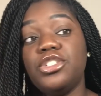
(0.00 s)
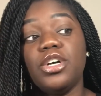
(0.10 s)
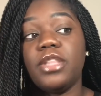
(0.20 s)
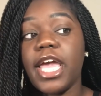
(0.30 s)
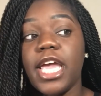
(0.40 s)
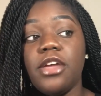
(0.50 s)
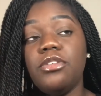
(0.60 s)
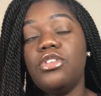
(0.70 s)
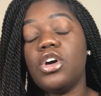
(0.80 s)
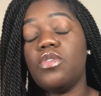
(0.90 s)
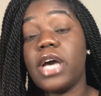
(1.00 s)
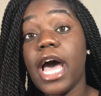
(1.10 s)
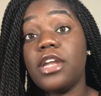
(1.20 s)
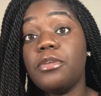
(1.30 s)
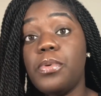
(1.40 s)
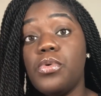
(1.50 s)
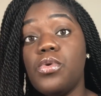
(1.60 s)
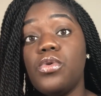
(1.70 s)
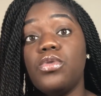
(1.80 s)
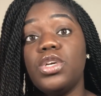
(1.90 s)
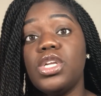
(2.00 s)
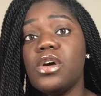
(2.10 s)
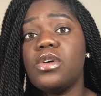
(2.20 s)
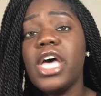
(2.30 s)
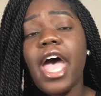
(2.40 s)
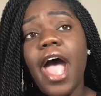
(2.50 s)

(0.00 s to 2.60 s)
you know, they, you know, got in the pool, you know,